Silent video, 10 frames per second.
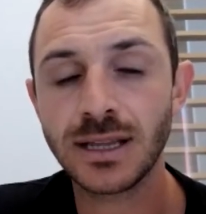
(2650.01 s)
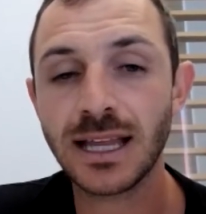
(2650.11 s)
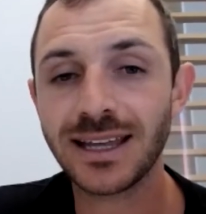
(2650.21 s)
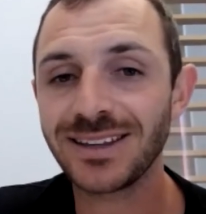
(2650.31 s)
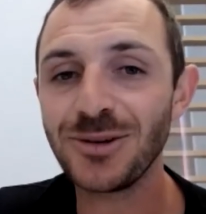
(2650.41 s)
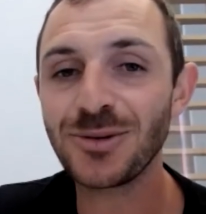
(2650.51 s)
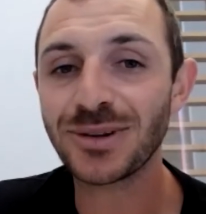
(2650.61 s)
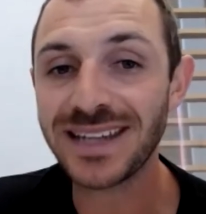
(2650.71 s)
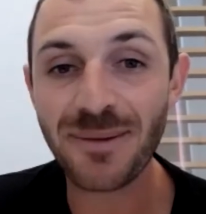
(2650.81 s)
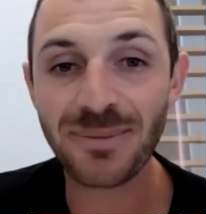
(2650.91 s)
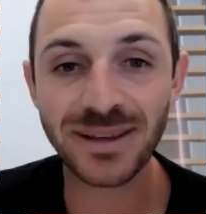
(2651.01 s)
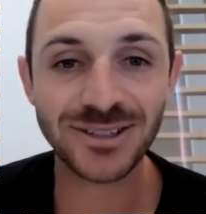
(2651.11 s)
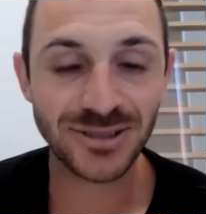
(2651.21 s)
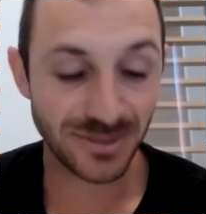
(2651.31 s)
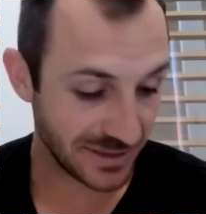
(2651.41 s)
Like you are tapping
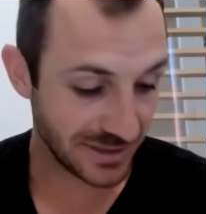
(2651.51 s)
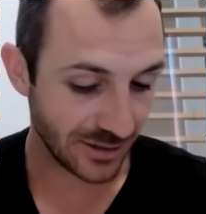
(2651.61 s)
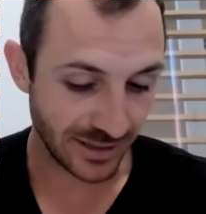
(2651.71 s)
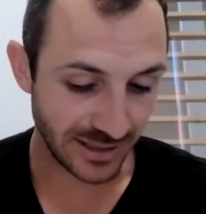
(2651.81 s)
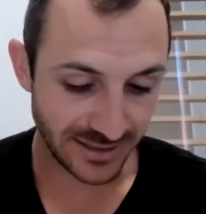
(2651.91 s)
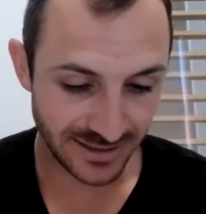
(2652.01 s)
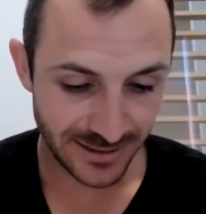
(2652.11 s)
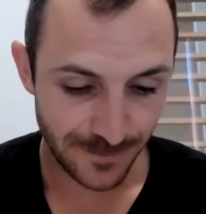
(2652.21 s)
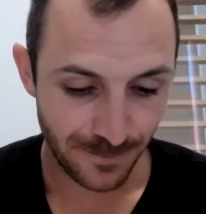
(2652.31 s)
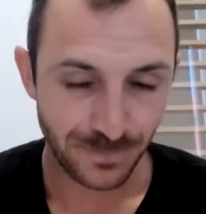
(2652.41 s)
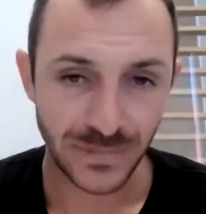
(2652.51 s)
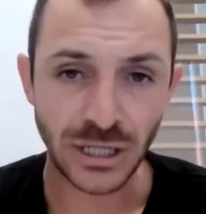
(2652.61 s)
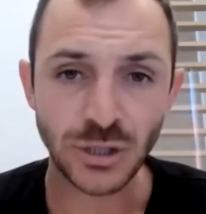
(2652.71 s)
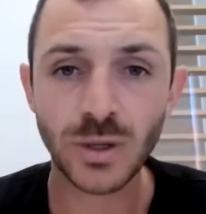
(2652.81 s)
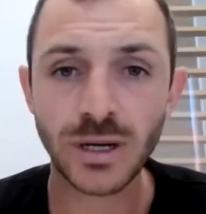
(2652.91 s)
into some secrets,
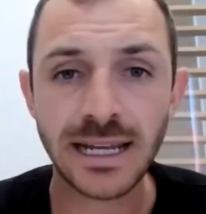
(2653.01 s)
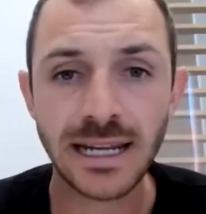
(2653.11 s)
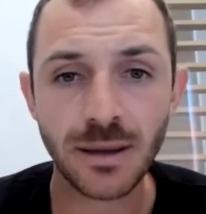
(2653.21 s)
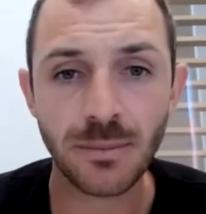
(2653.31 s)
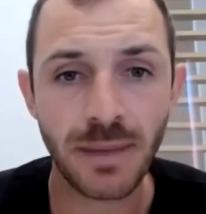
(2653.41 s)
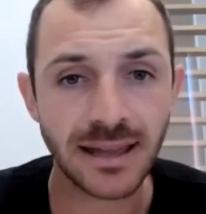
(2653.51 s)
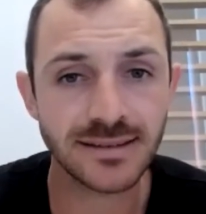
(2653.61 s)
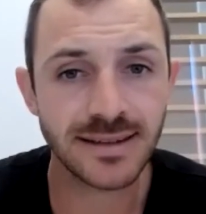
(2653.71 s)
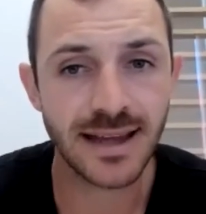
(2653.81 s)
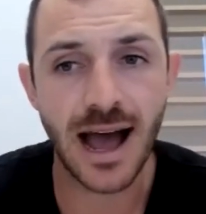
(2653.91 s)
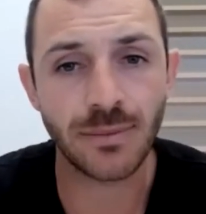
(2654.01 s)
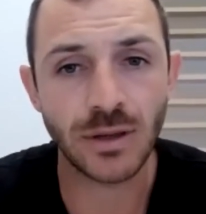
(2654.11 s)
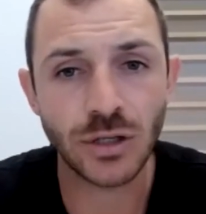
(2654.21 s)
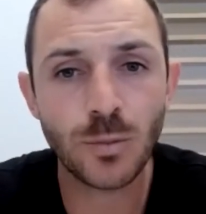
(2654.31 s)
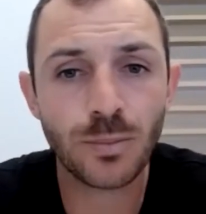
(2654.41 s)
and you are getting a man's time
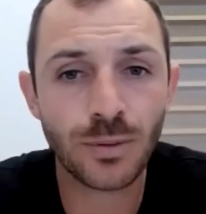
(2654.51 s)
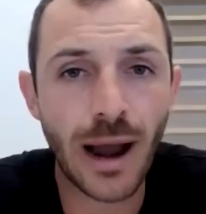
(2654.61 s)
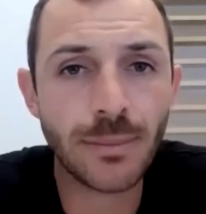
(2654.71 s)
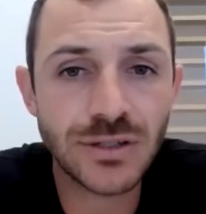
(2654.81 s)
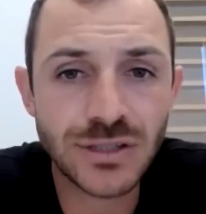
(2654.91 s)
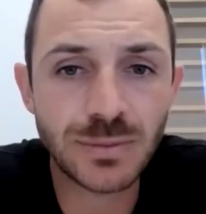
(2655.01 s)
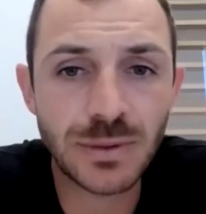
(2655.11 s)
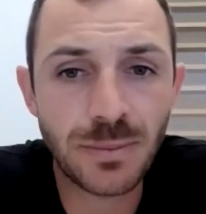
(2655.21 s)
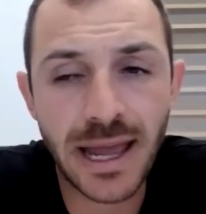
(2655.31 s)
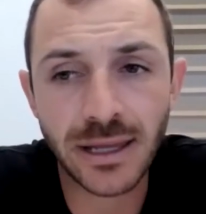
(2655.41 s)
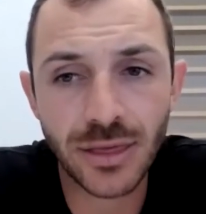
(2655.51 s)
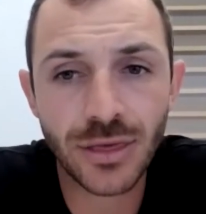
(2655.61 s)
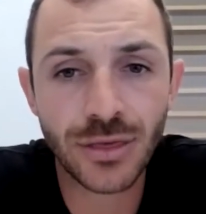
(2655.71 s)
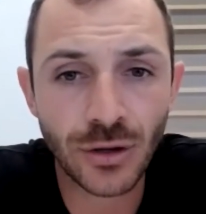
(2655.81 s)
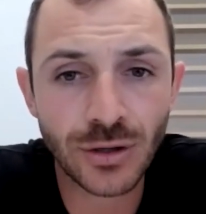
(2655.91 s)
that you probably should be paying
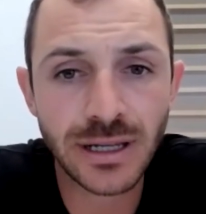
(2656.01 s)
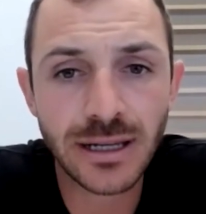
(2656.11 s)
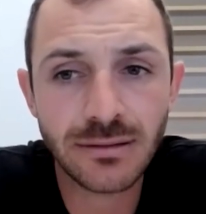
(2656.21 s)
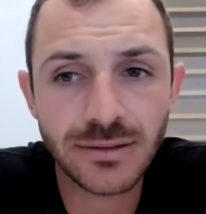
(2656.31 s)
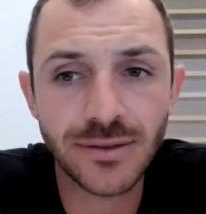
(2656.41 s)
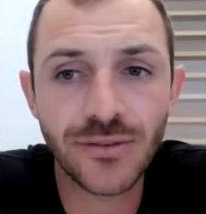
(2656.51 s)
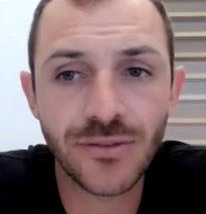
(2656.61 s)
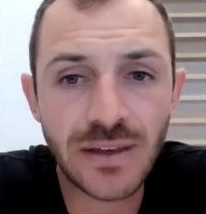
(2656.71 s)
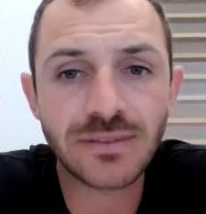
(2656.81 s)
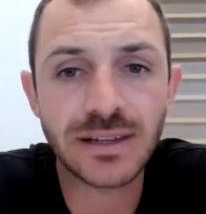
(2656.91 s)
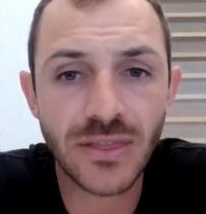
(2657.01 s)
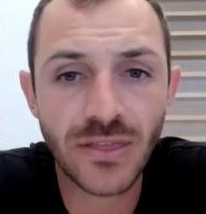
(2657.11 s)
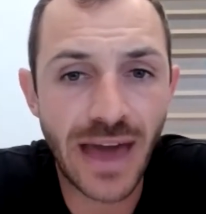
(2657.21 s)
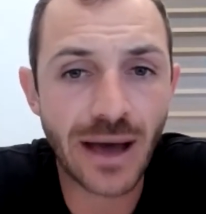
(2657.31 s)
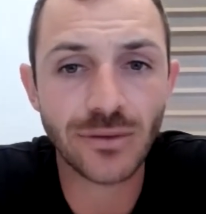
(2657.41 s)
$30,000 to
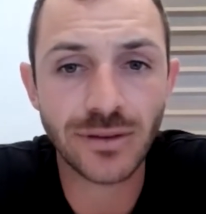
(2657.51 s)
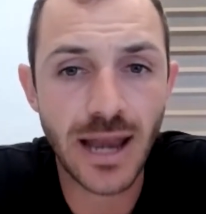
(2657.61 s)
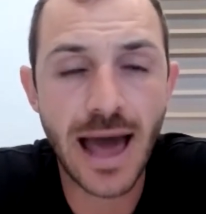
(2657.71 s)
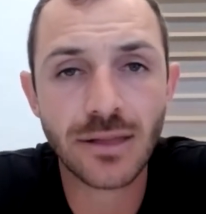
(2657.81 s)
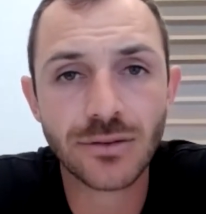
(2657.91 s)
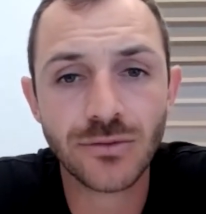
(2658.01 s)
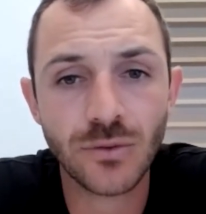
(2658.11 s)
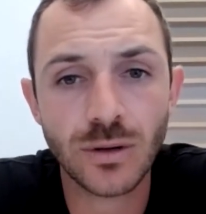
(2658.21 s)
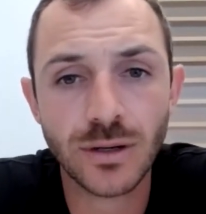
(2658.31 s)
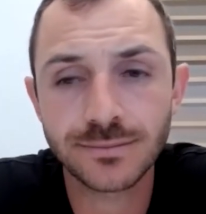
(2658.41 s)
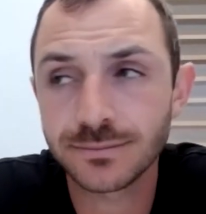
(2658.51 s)
$50,000 for.